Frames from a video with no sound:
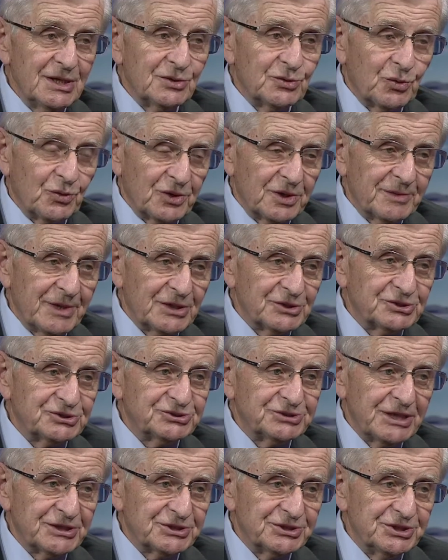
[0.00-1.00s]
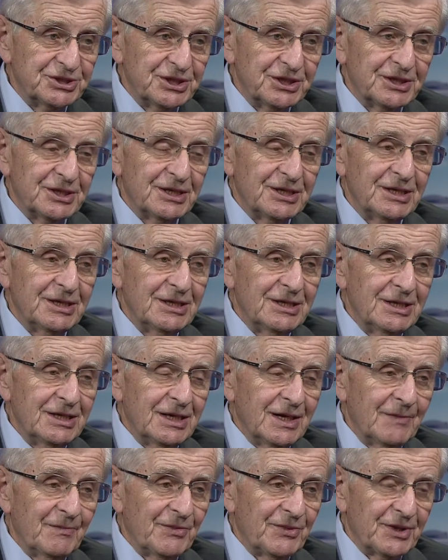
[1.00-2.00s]
talking about strategy
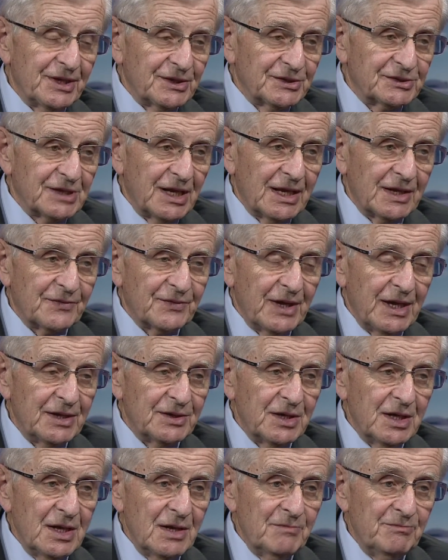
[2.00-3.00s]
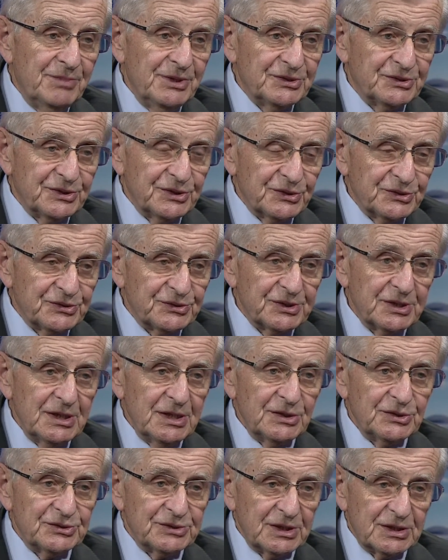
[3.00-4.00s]
and things like that. Business,
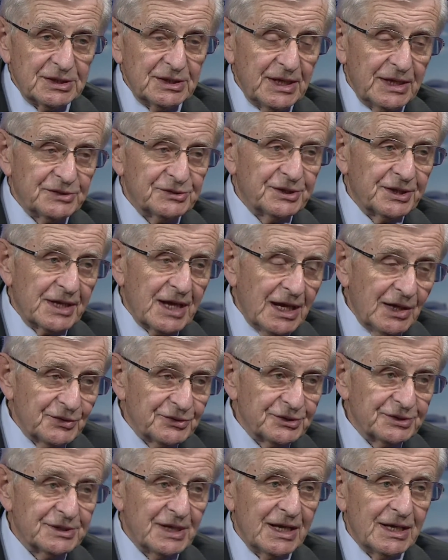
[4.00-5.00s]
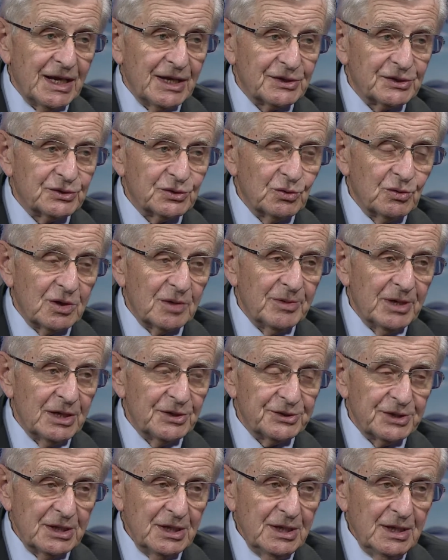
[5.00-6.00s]
certainly as an accountant, I like to talk about
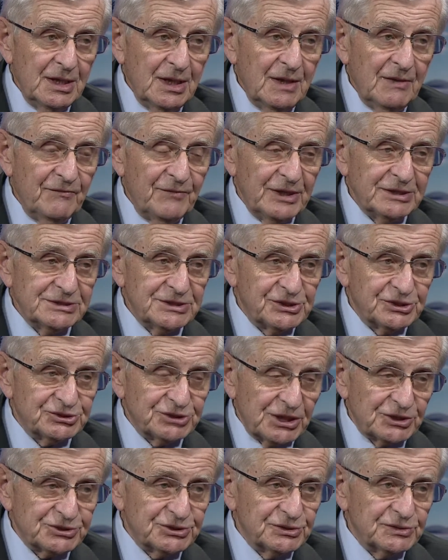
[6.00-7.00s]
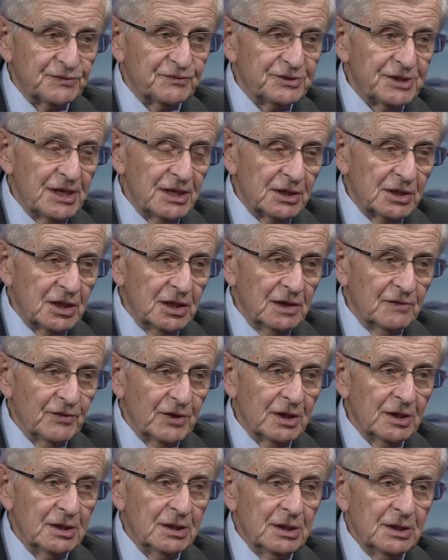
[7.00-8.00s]
various structures of
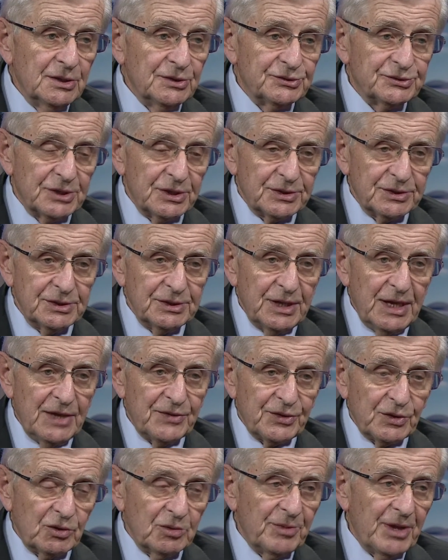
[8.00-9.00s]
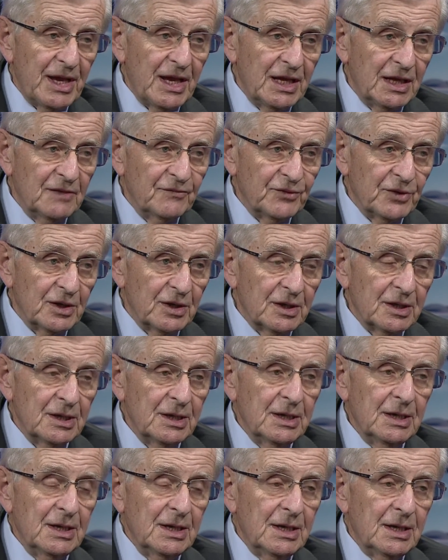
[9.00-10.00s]
takeover, certain ethical behaviour,
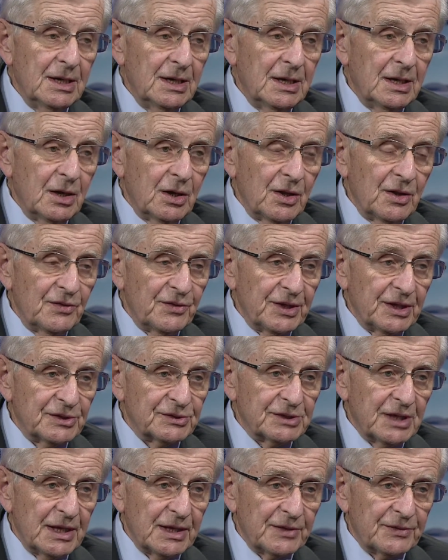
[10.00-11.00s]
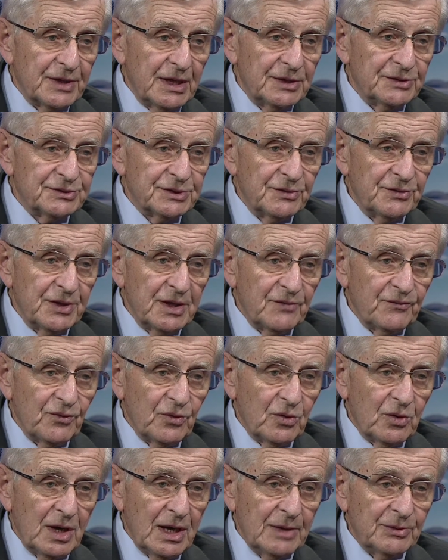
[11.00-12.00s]
things like that. So
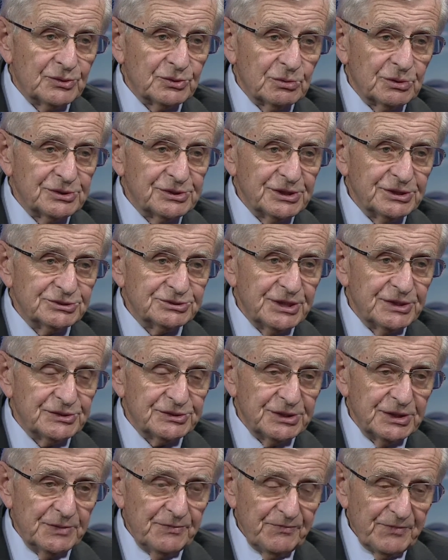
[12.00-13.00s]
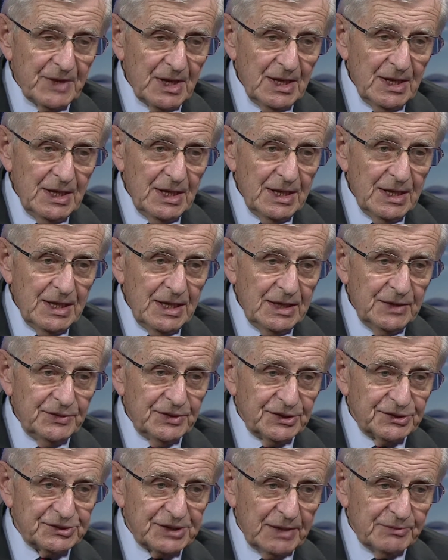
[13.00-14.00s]
therefore I was always interested in
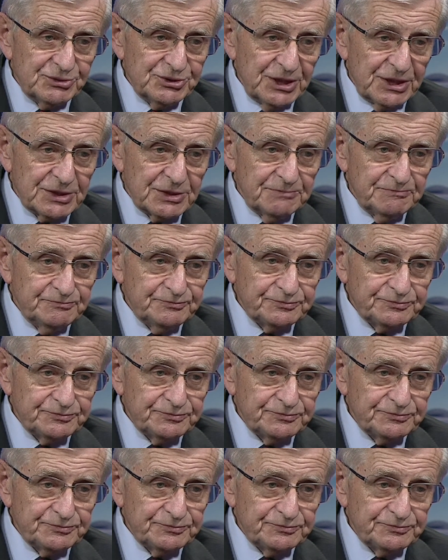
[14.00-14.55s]
the subject.